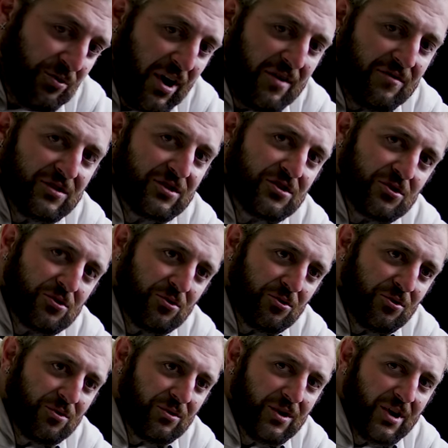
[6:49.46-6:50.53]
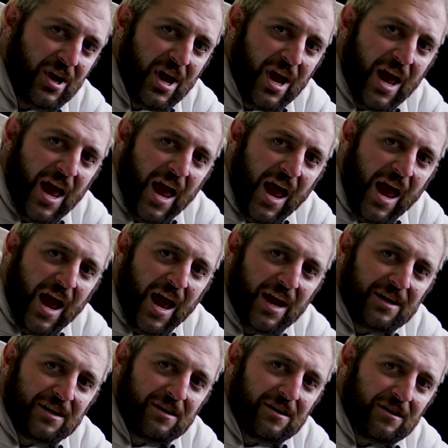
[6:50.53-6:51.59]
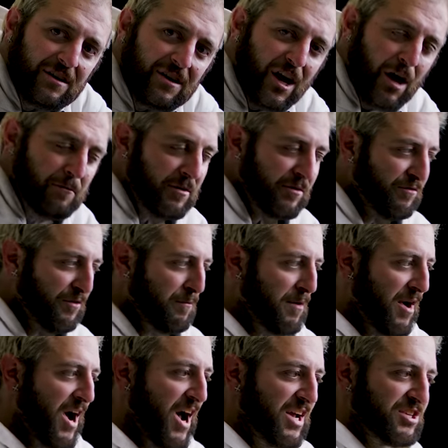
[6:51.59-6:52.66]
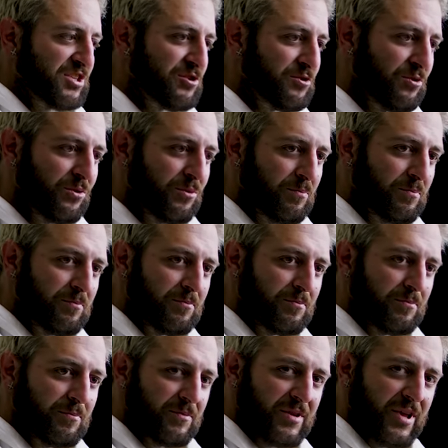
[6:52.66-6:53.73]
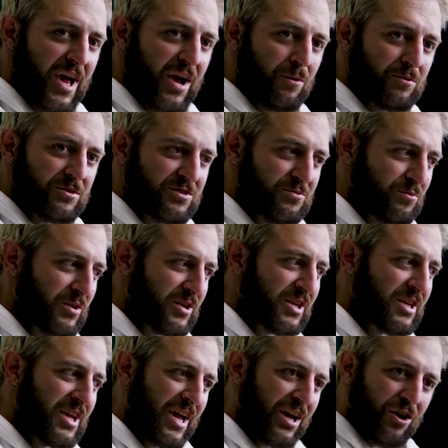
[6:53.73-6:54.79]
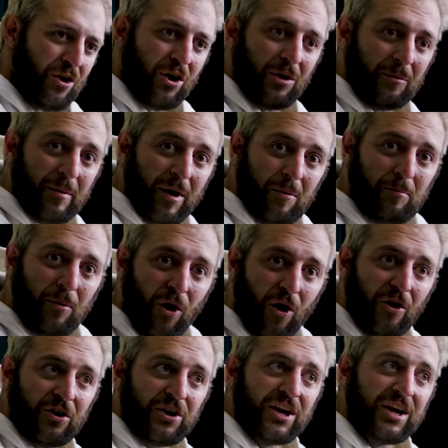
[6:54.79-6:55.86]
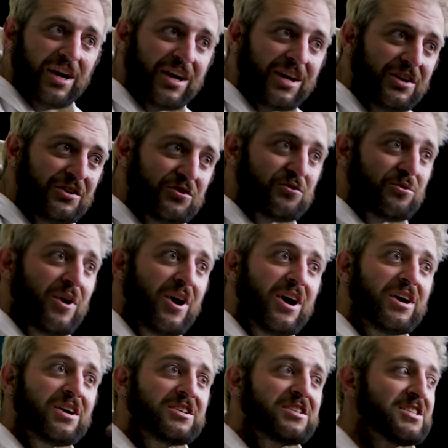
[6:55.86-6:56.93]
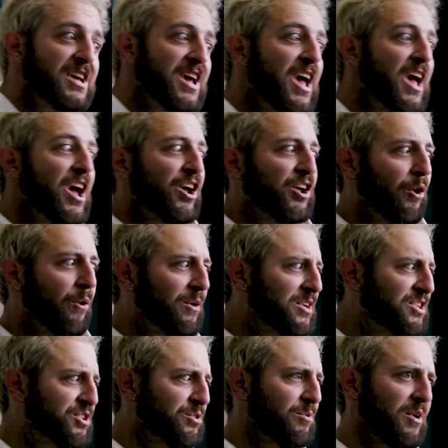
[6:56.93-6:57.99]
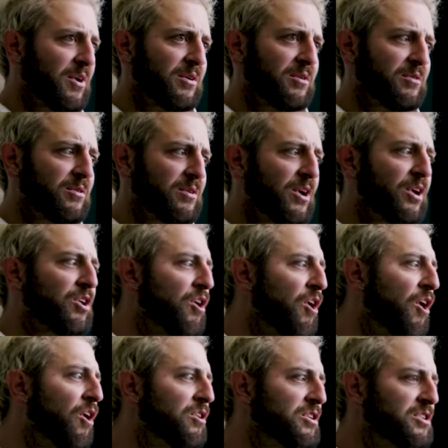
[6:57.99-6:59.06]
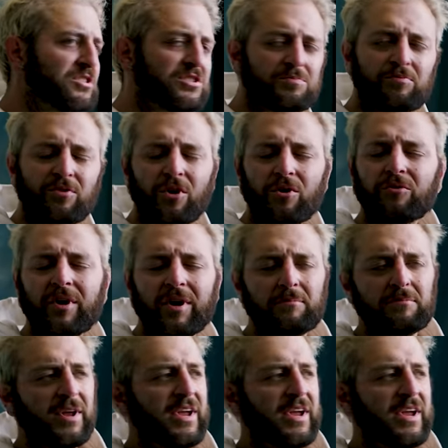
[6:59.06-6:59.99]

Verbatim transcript: private school, and coming from a high school that was really like all about partying and drugs, going to a, a college program